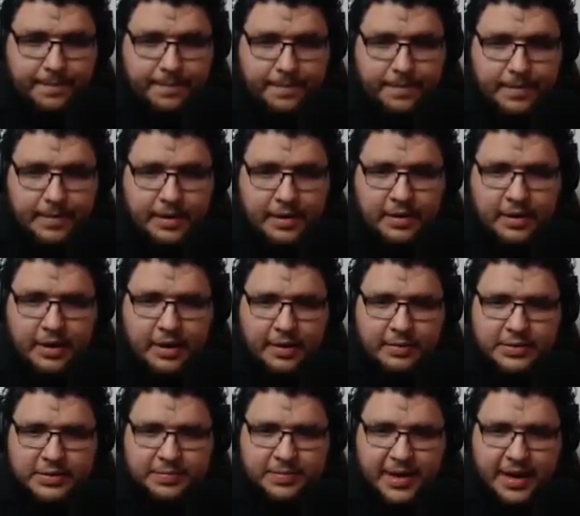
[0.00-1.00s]
And look, I
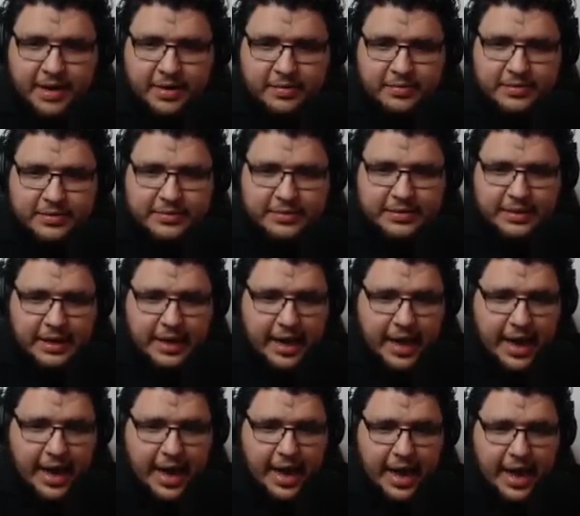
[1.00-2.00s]
was backwards. I was like,
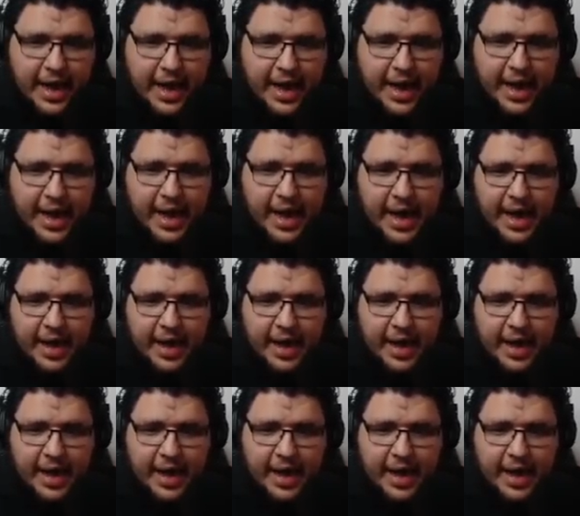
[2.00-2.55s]
ah!